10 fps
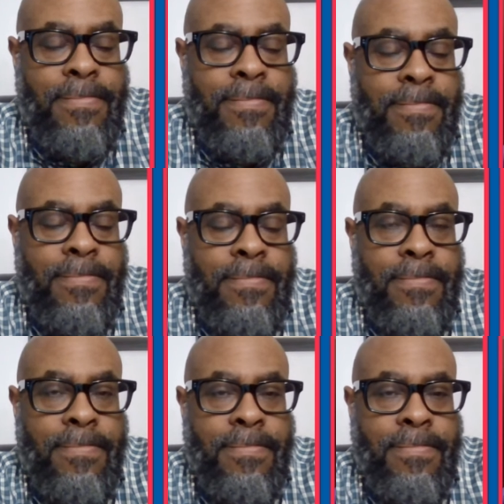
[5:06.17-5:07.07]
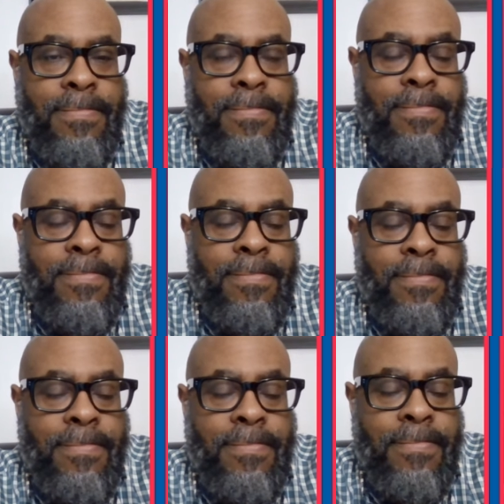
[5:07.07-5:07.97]

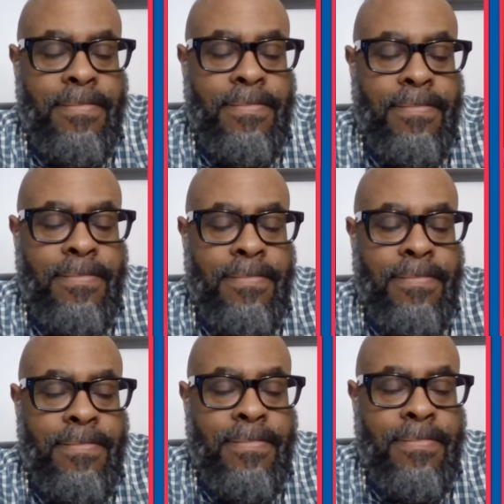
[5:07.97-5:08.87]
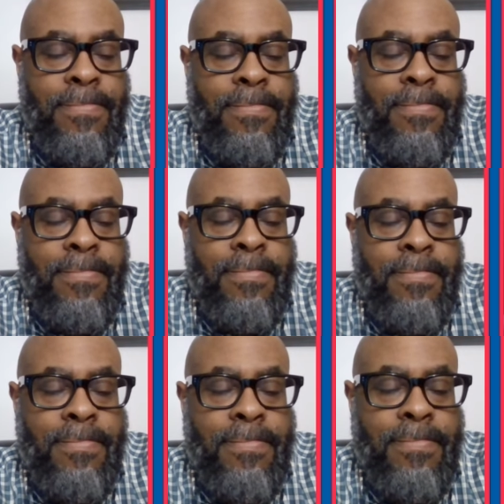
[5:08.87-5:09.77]

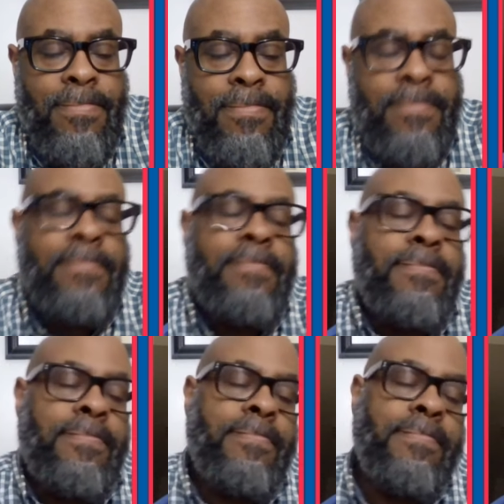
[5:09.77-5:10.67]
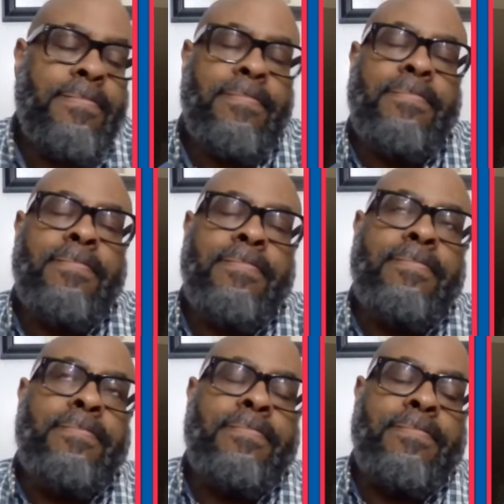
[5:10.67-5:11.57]

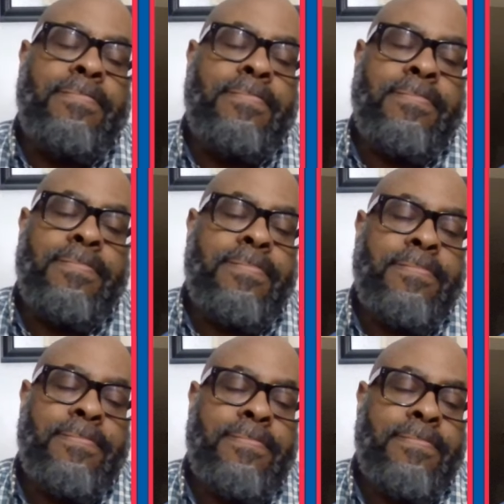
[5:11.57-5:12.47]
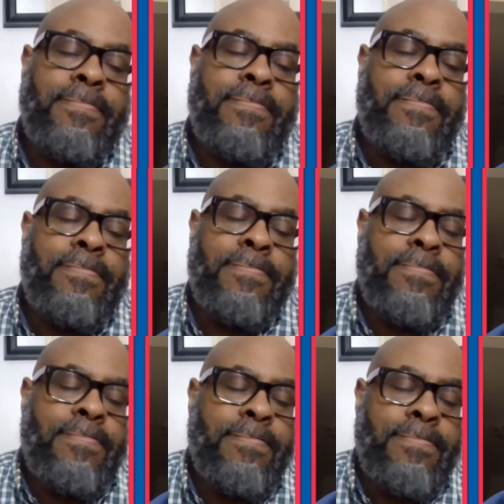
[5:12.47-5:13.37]

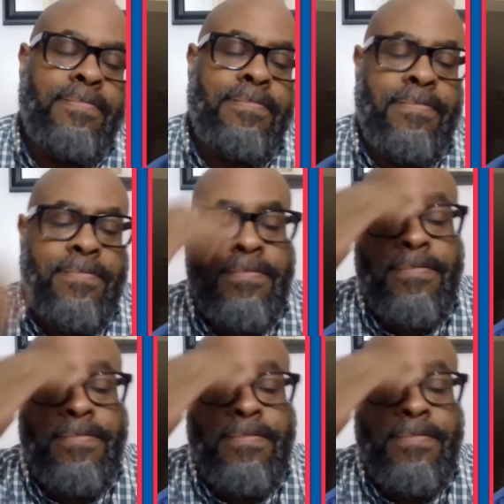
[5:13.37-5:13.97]
[no speech]